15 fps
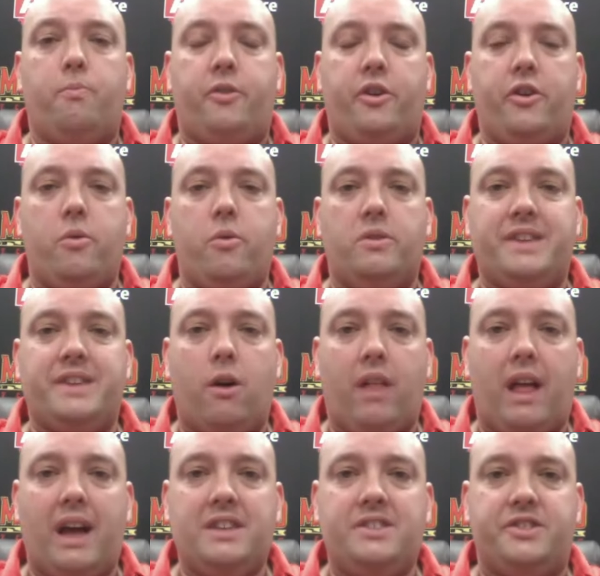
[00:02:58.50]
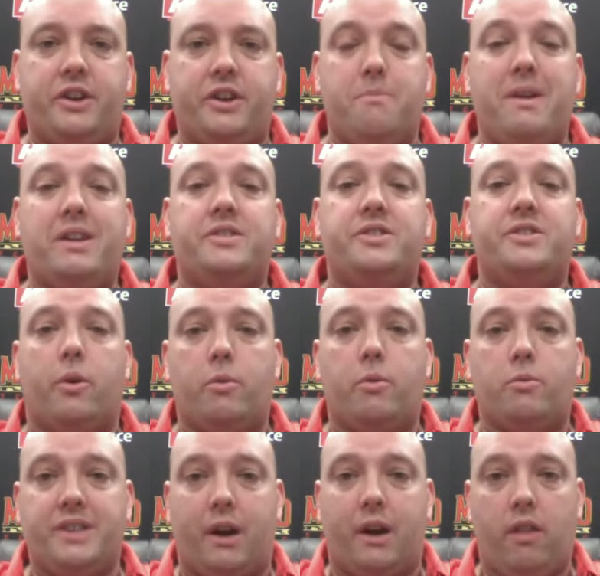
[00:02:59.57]
Purdue was out last year. Minnesota
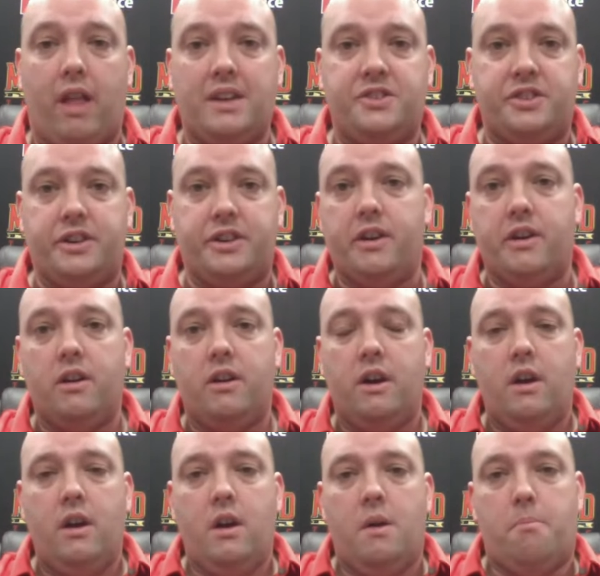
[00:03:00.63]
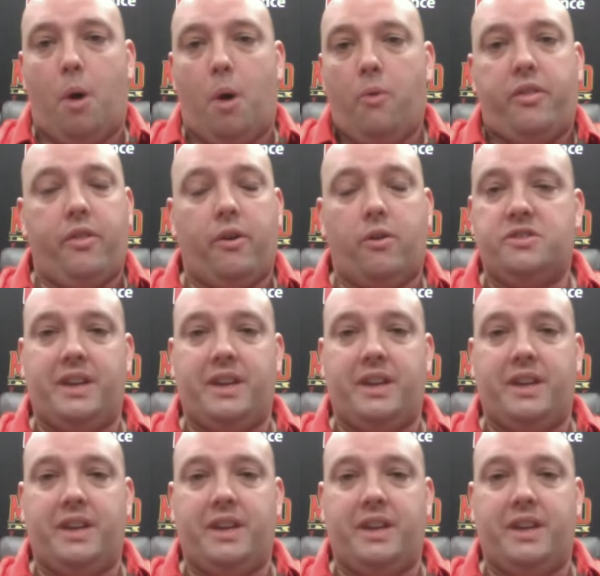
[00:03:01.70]
was out last year. Both of those